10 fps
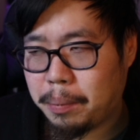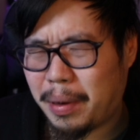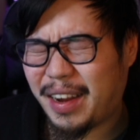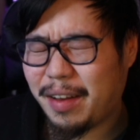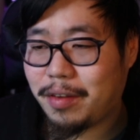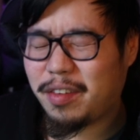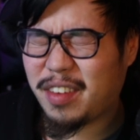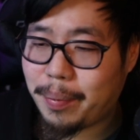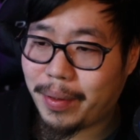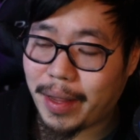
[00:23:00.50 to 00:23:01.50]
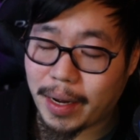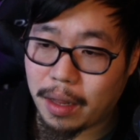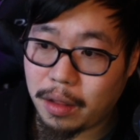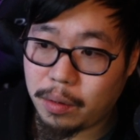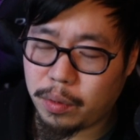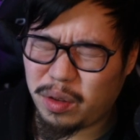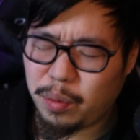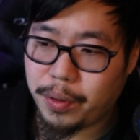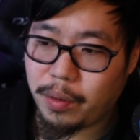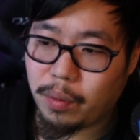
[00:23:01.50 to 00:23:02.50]
But against this type of deck, I think we do
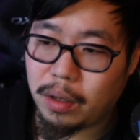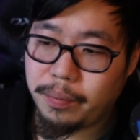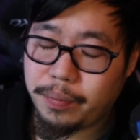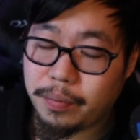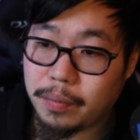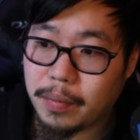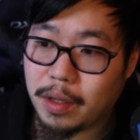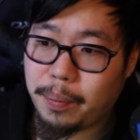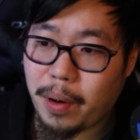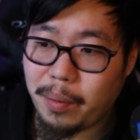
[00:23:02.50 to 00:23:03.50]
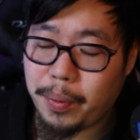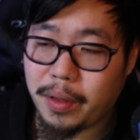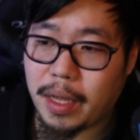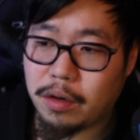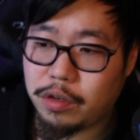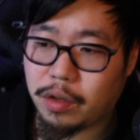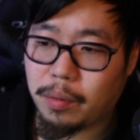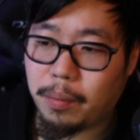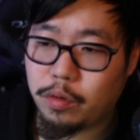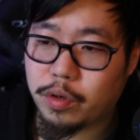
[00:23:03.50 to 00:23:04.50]
pretty well. They'll probably put the energy on
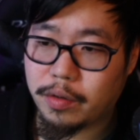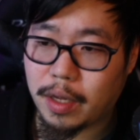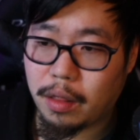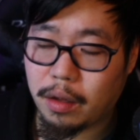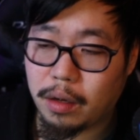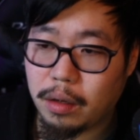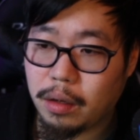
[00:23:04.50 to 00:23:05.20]
the Moltres, I think.